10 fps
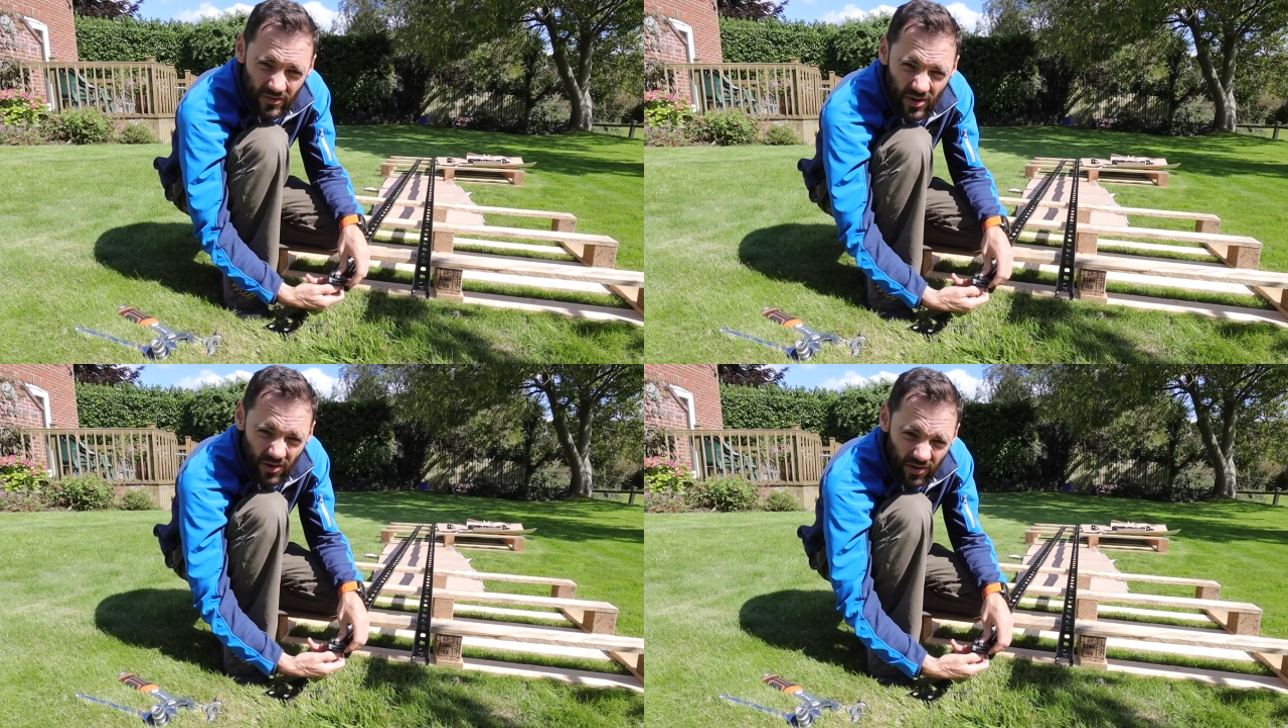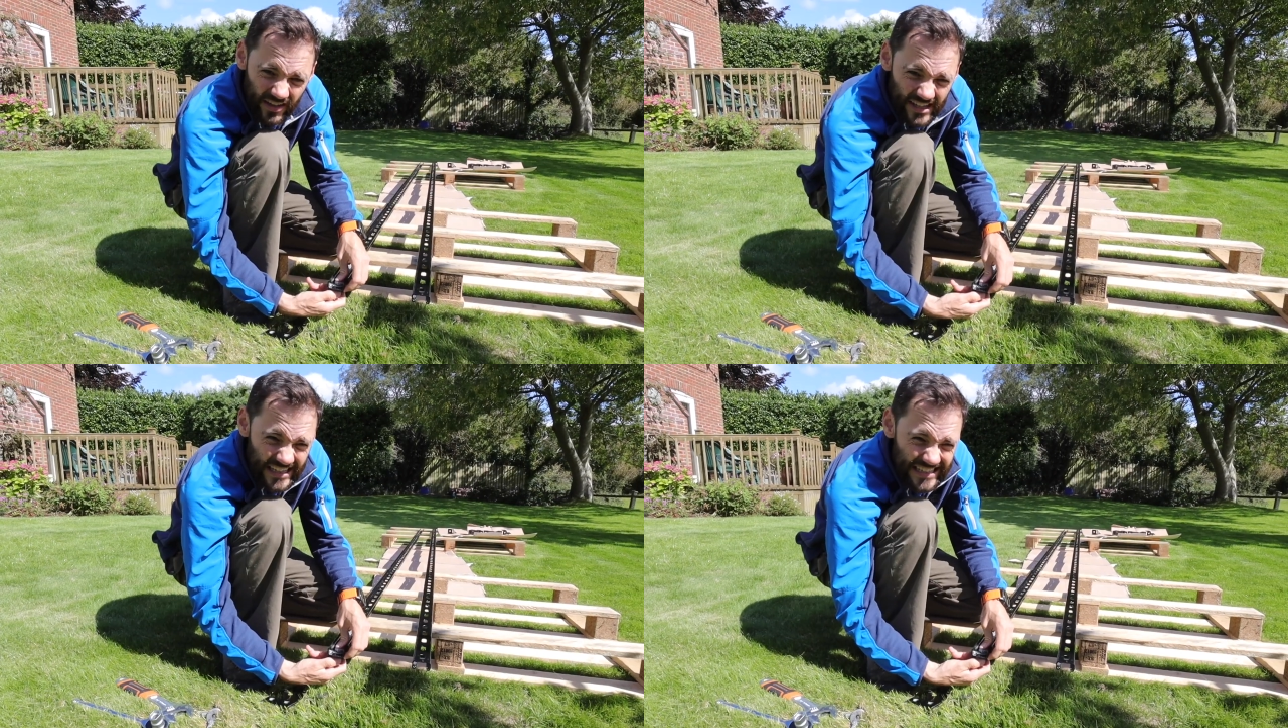we got
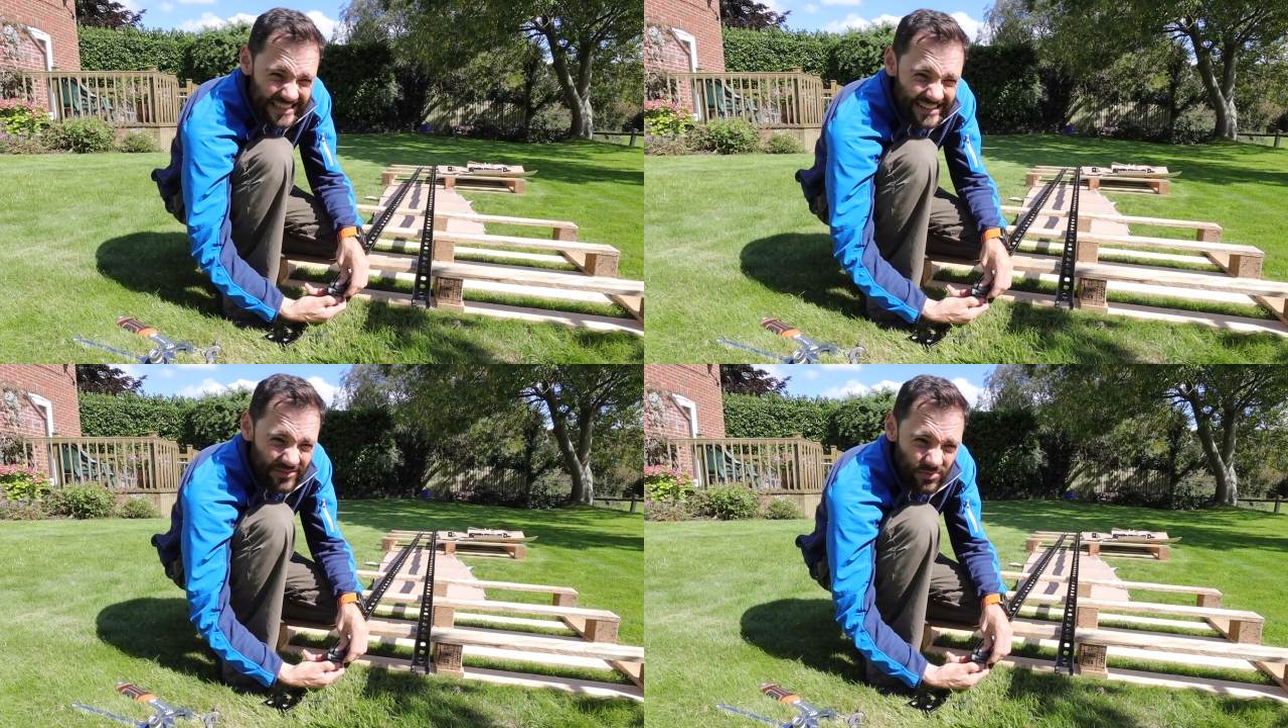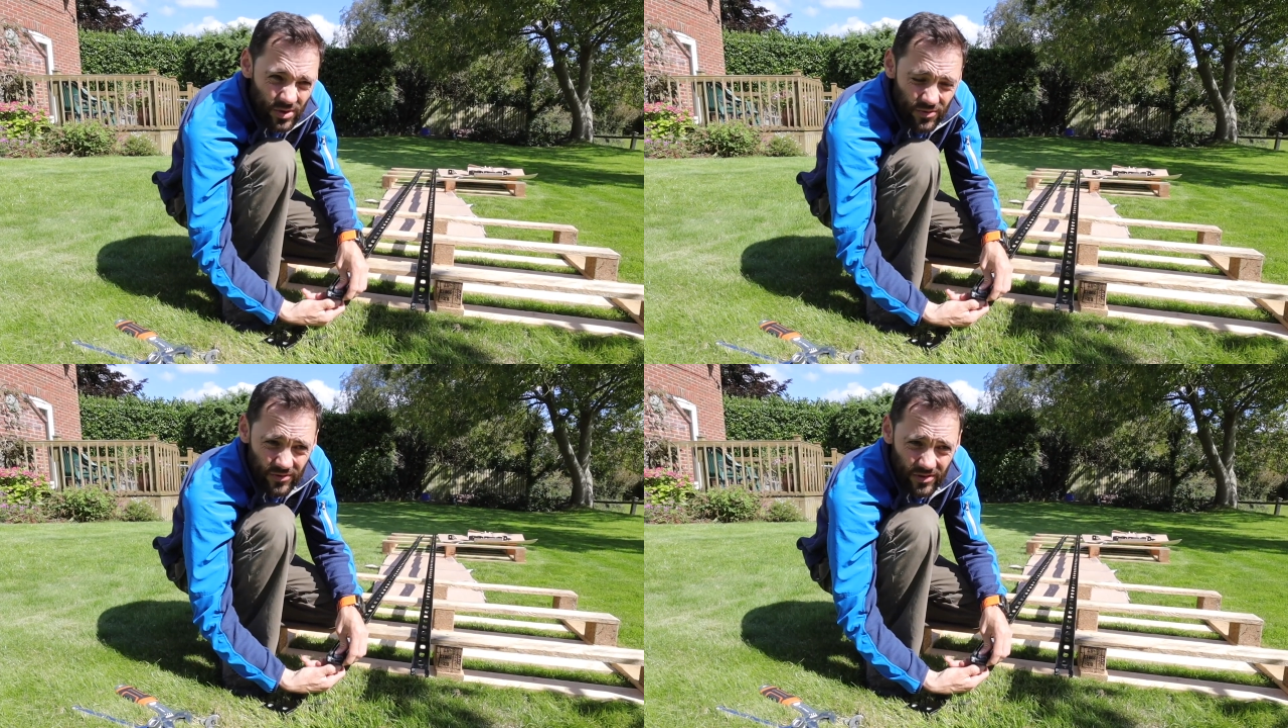is the
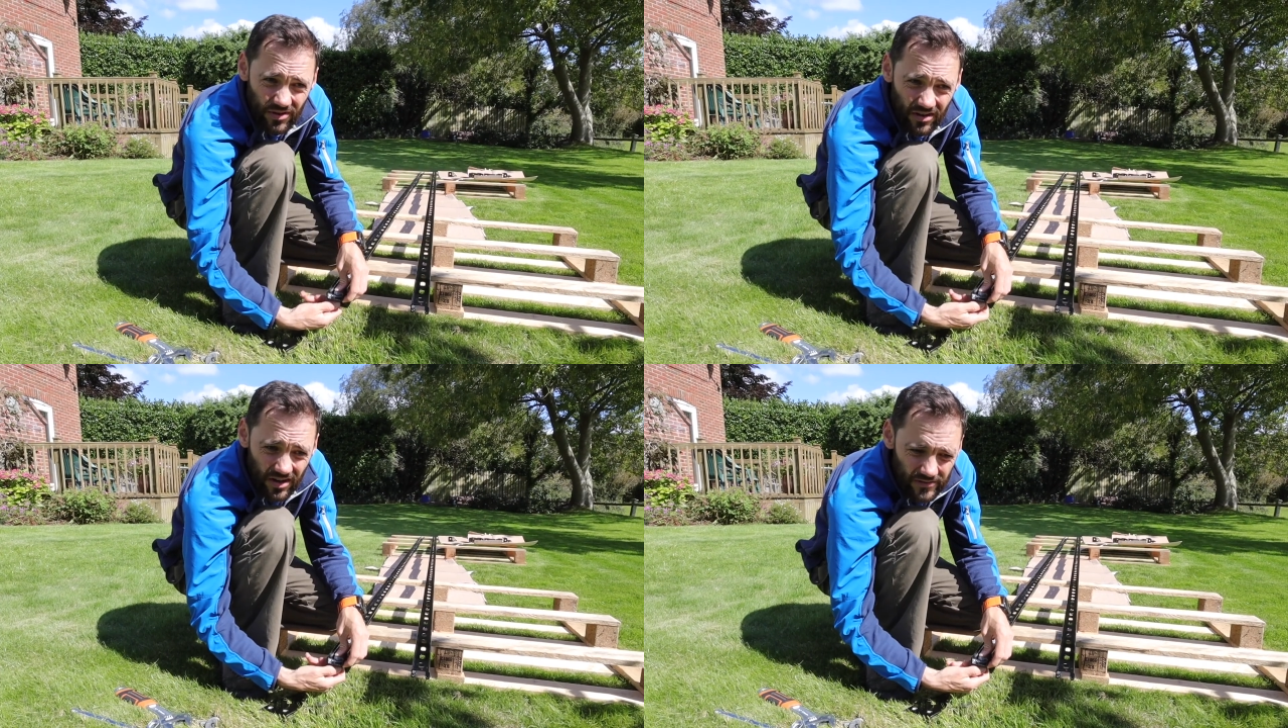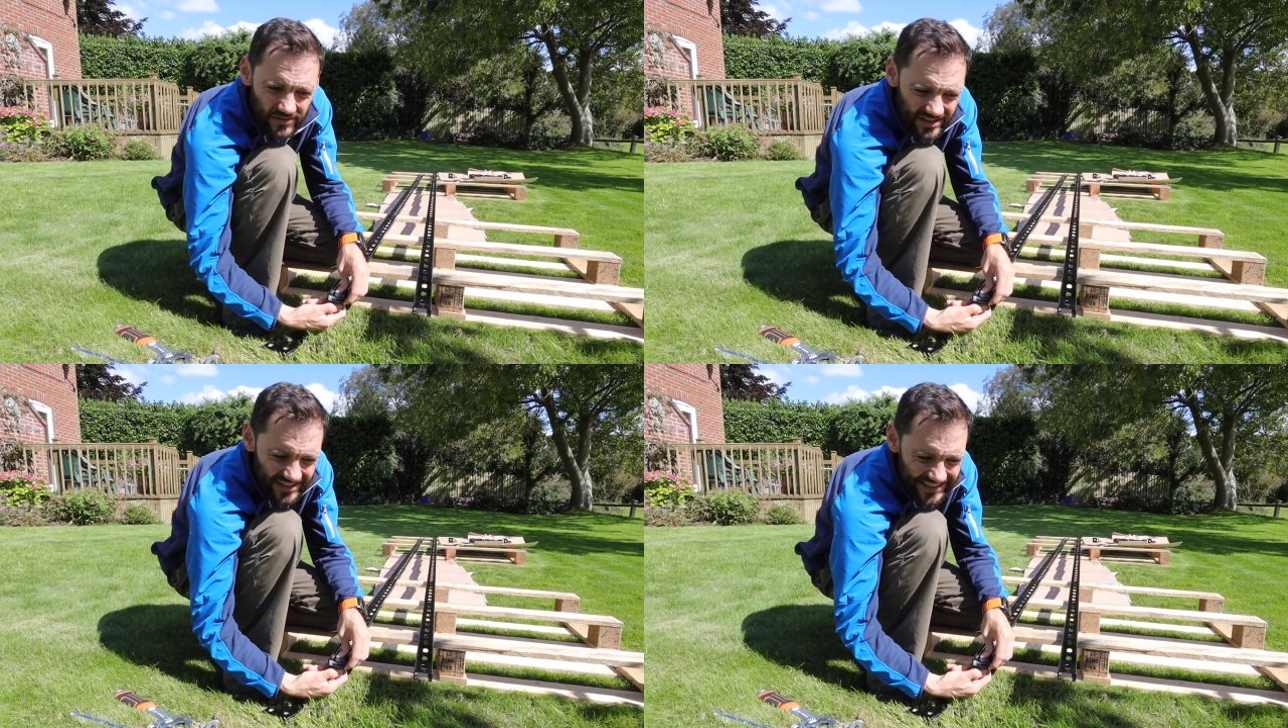roof of the
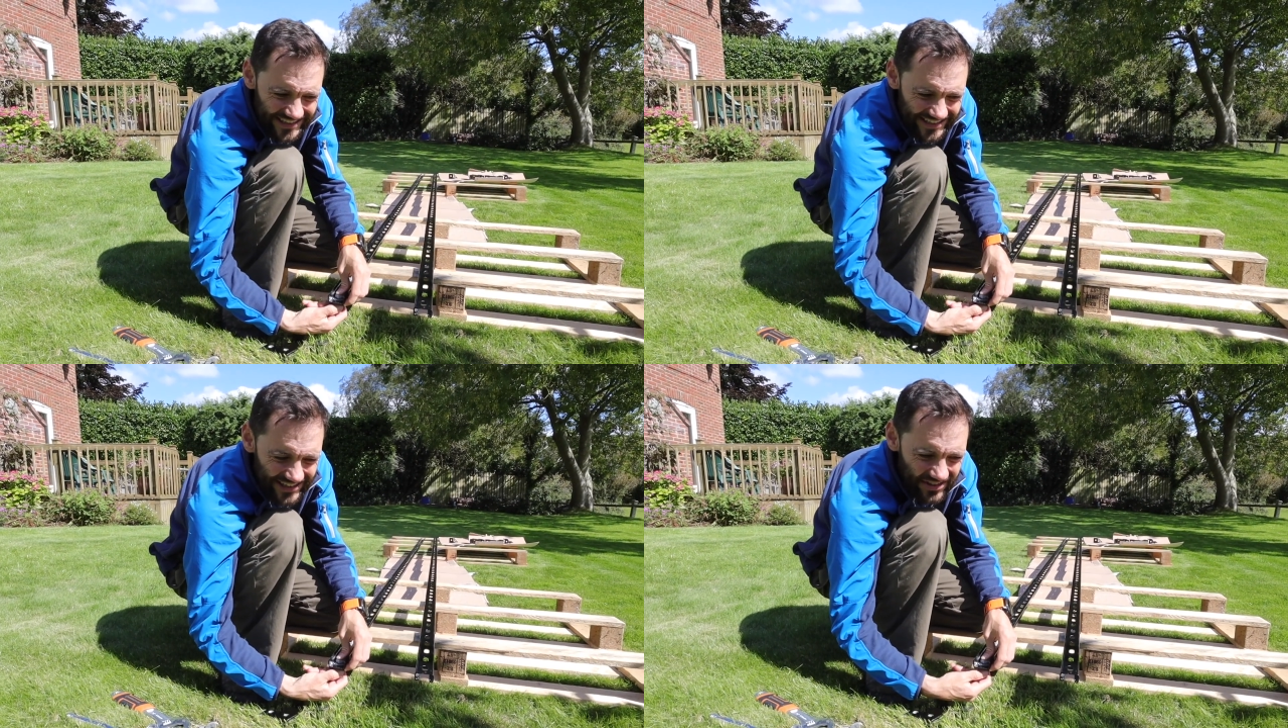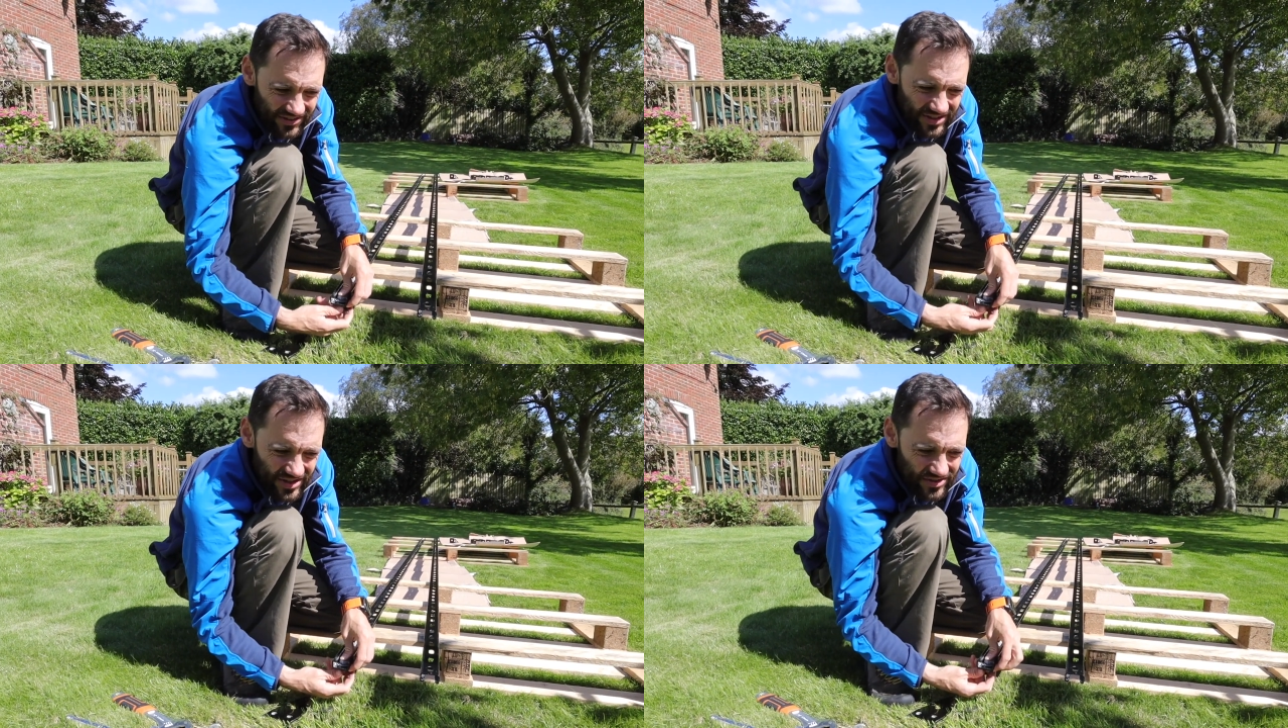Crafter
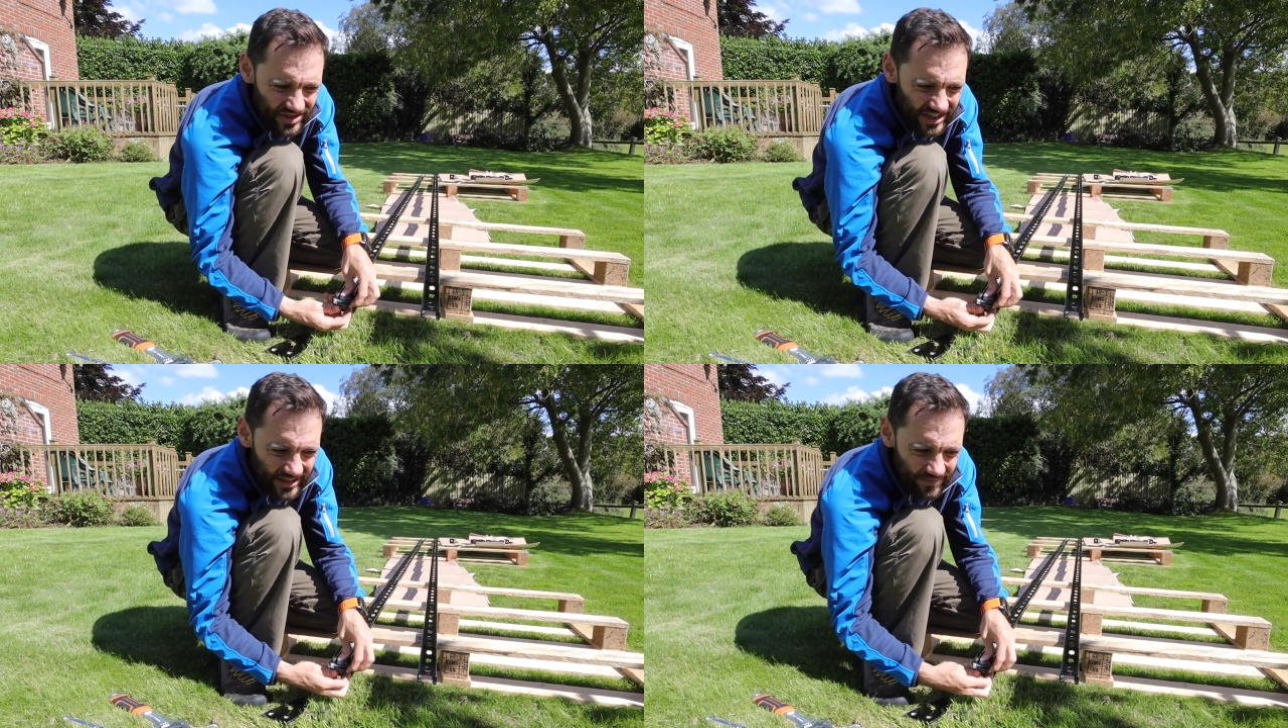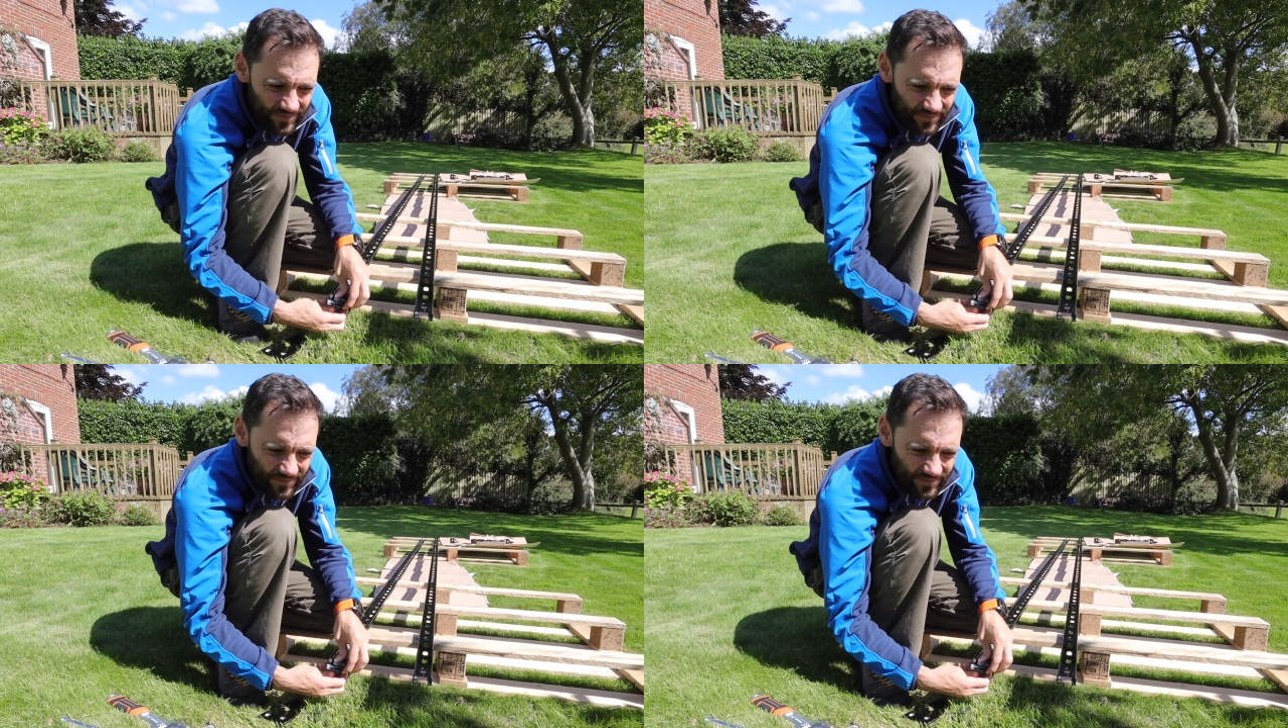on the new shape